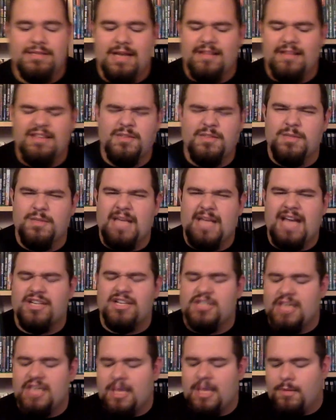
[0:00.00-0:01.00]
I think this
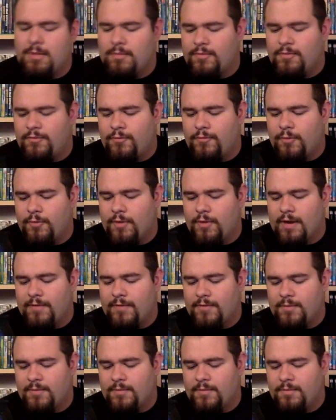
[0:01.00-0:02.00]
actually came out before
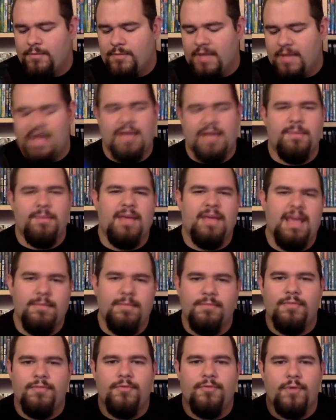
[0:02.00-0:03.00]
it
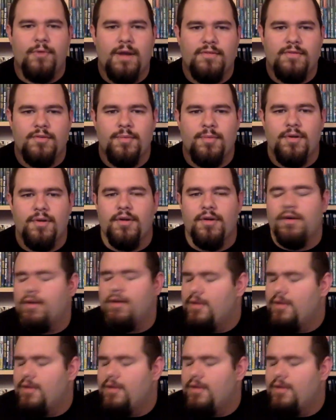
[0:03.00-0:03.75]
became before Afterburner.